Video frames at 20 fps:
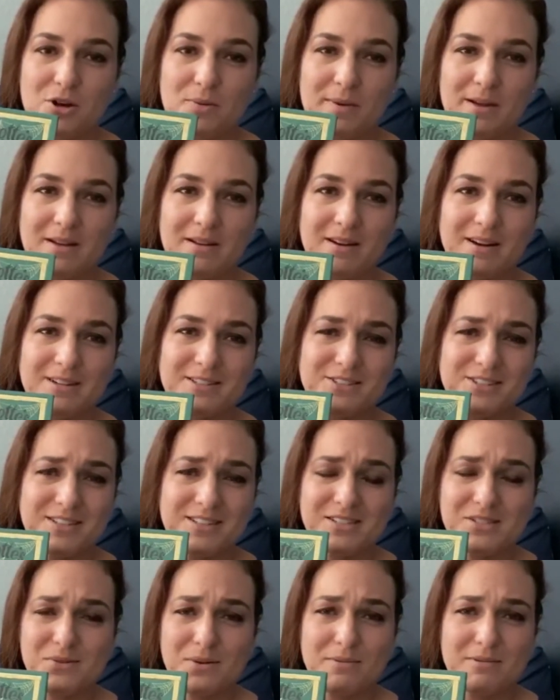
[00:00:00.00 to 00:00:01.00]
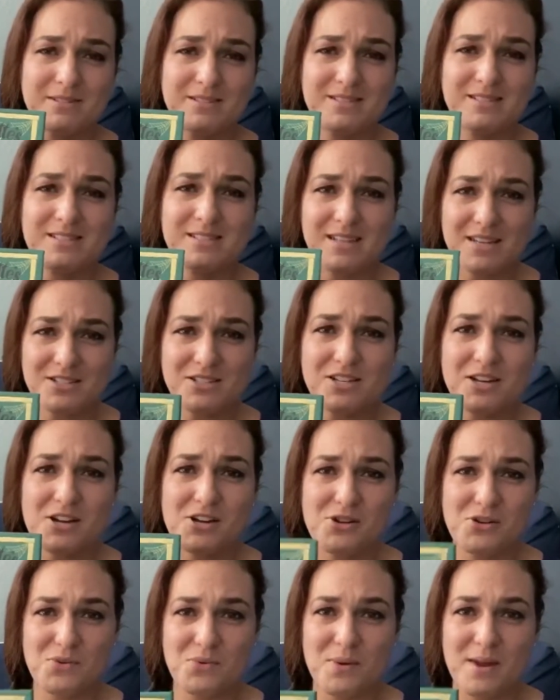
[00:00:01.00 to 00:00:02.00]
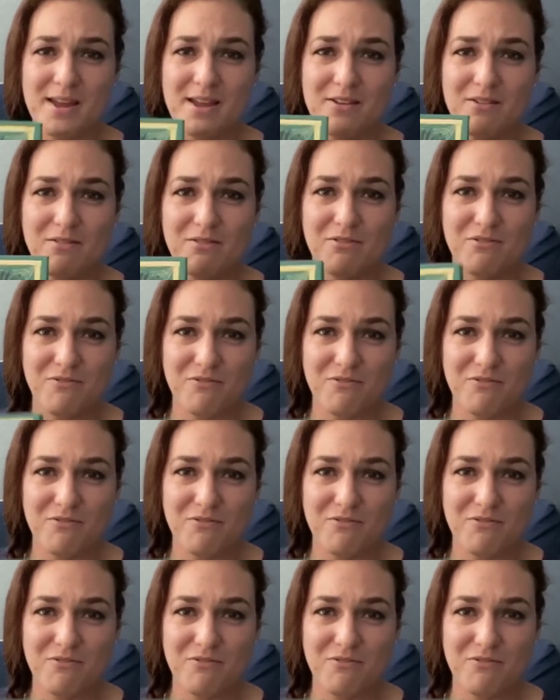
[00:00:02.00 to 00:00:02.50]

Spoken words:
Oh my God, Charlotte's Web is such a great